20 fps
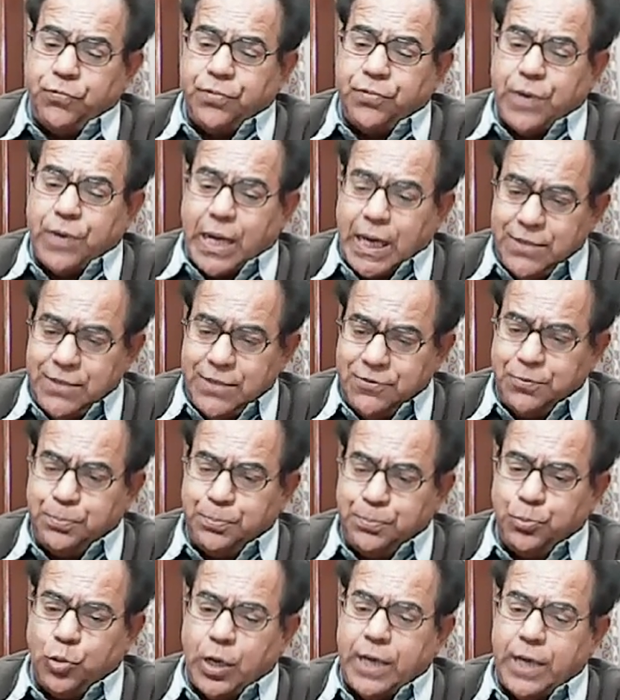
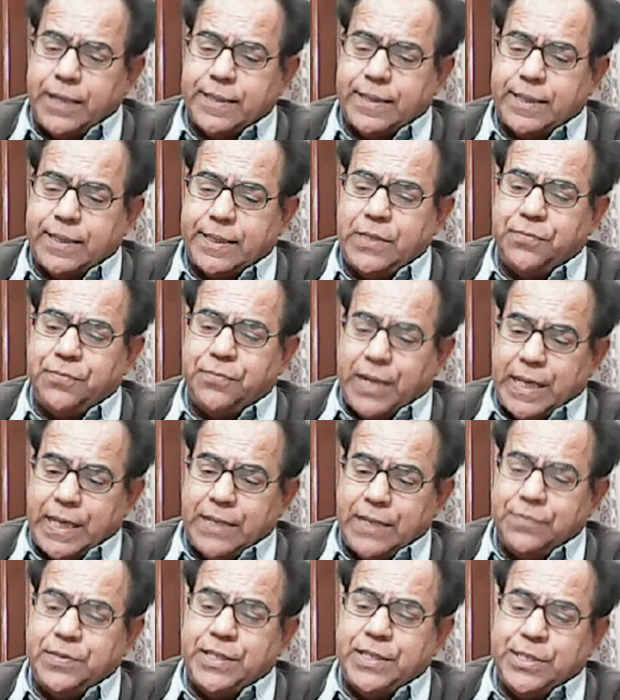
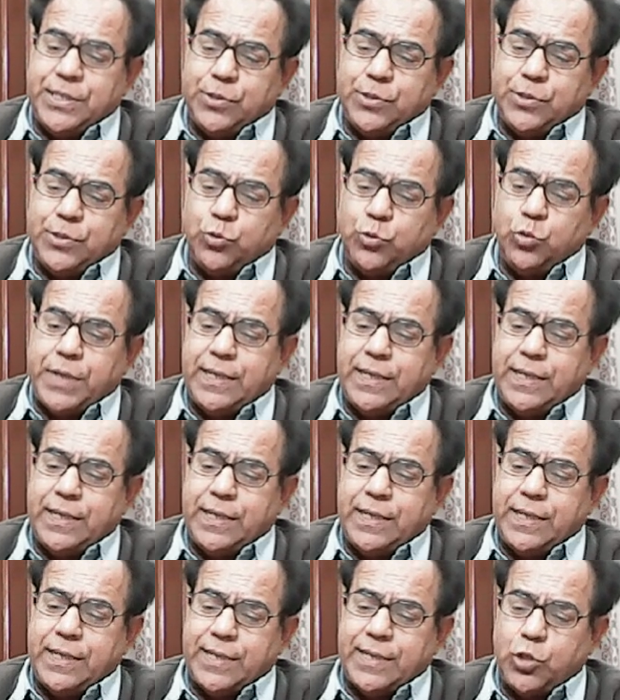5.35 into 10
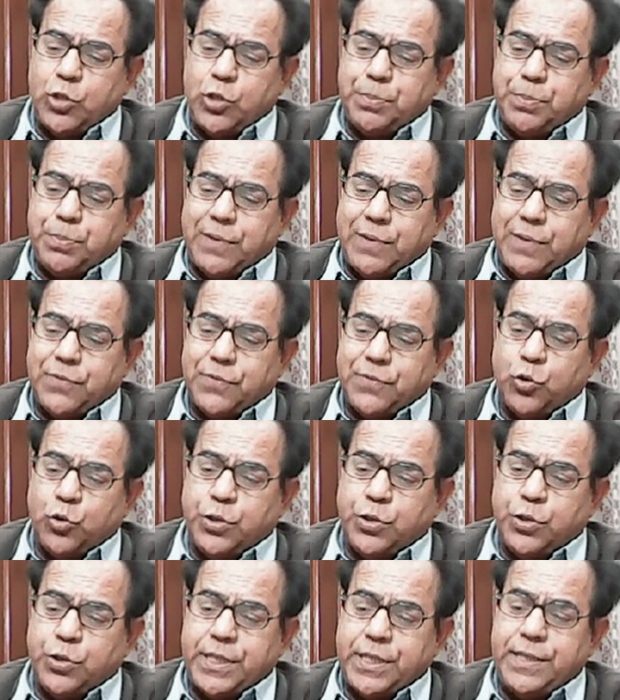raised to the power
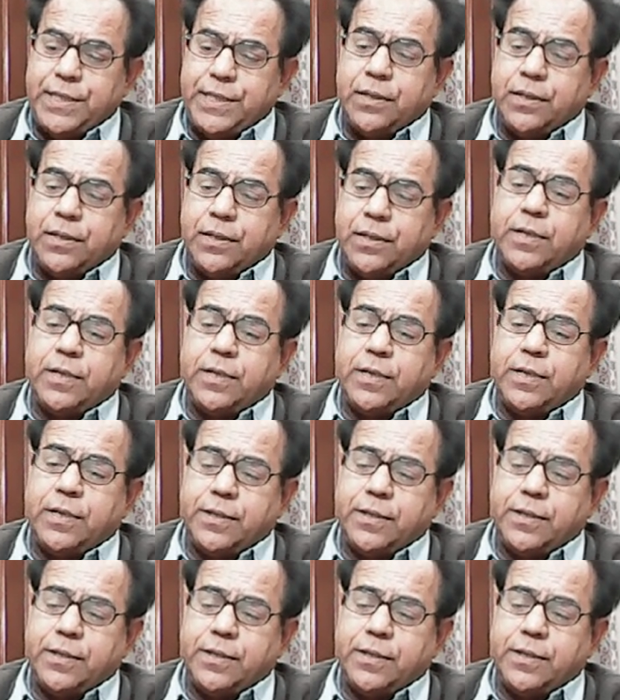14 hertz.